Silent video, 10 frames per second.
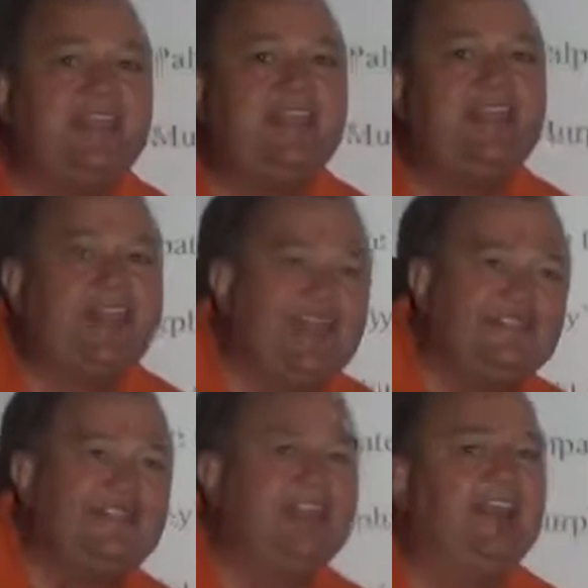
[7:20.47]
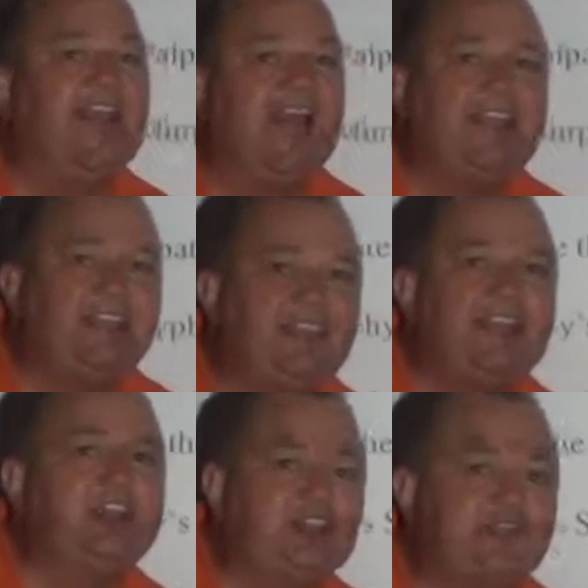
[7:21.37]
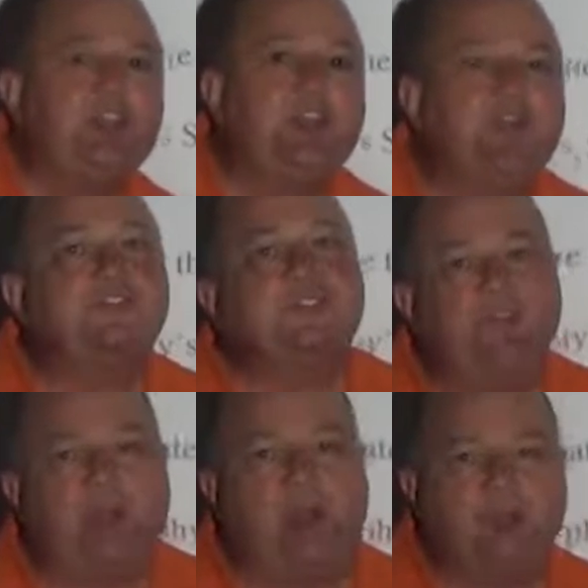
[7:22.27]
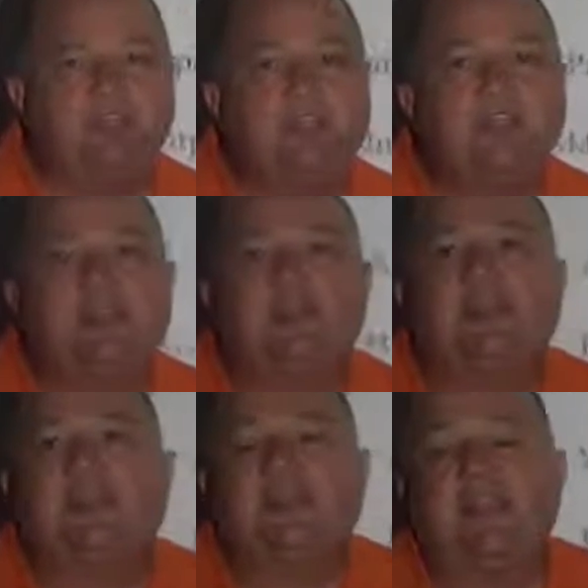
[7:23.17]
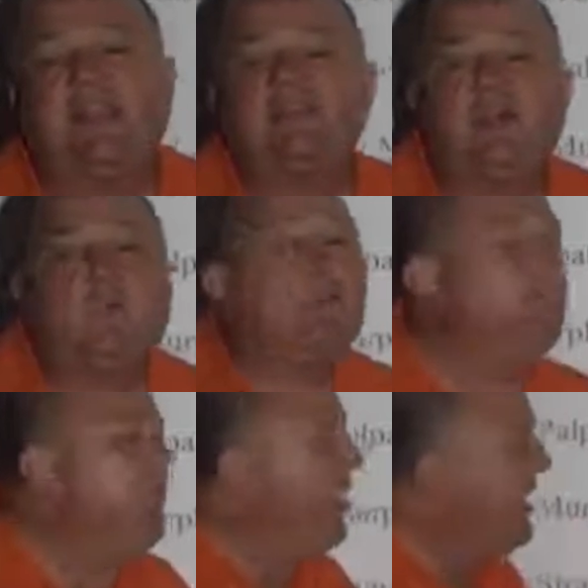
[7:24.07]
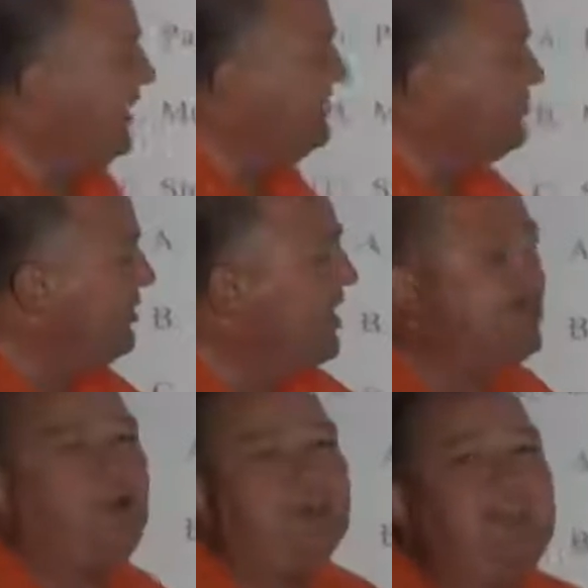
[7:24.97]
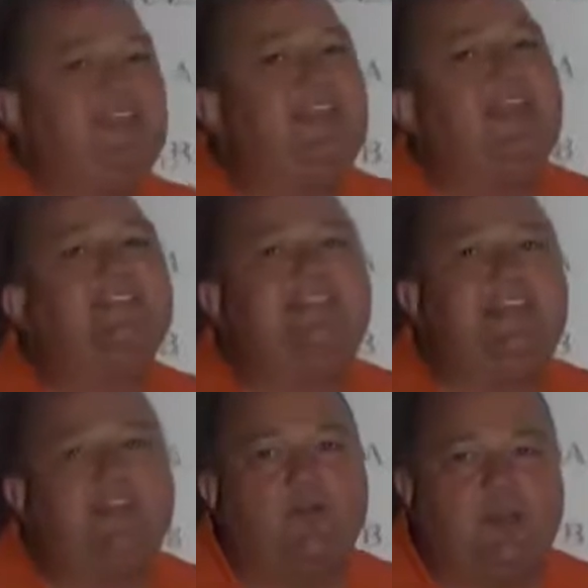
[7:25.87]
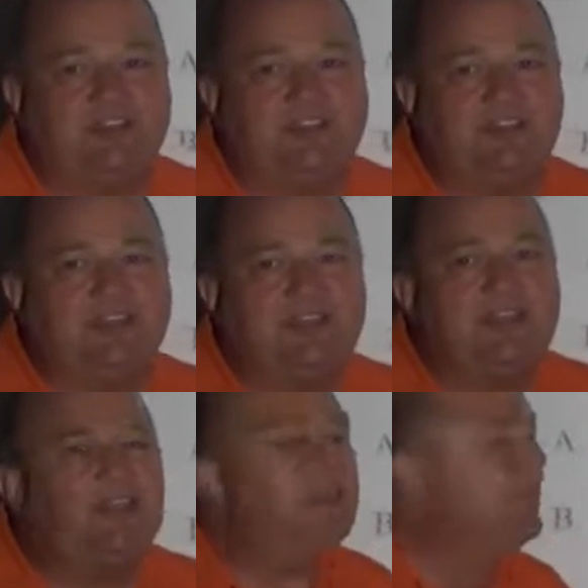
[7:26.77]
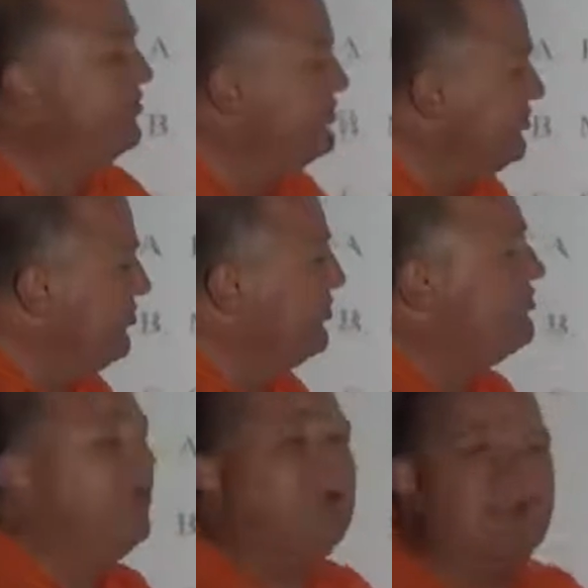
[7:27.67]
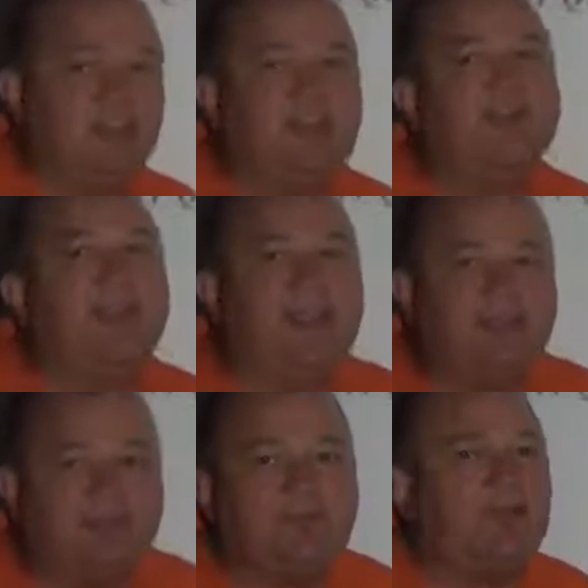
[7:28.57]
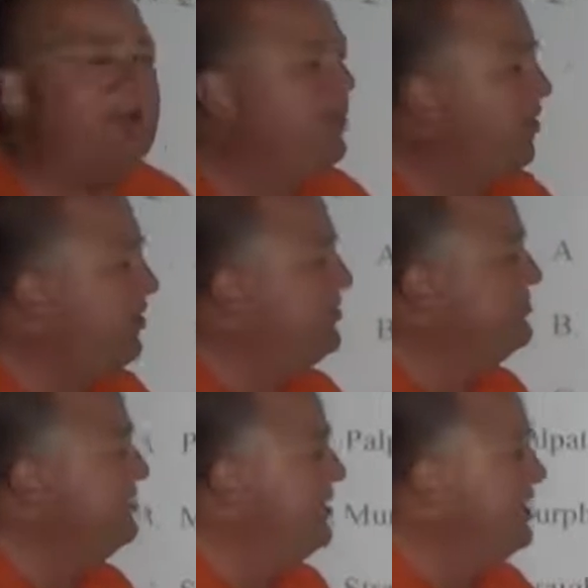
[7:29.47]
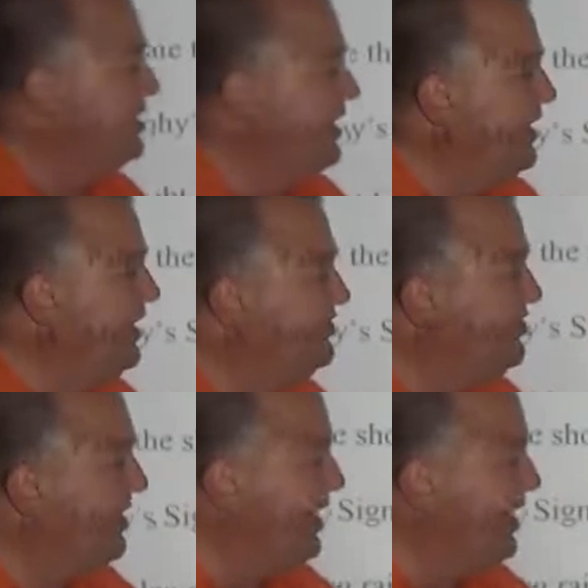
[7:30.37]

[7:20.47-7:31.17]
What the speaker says: EENT, eyes, ears, nose, throat. Okay, so we would want to ask what I call EENT questions. You know, sore throat, earache, runny nose, okay, itchy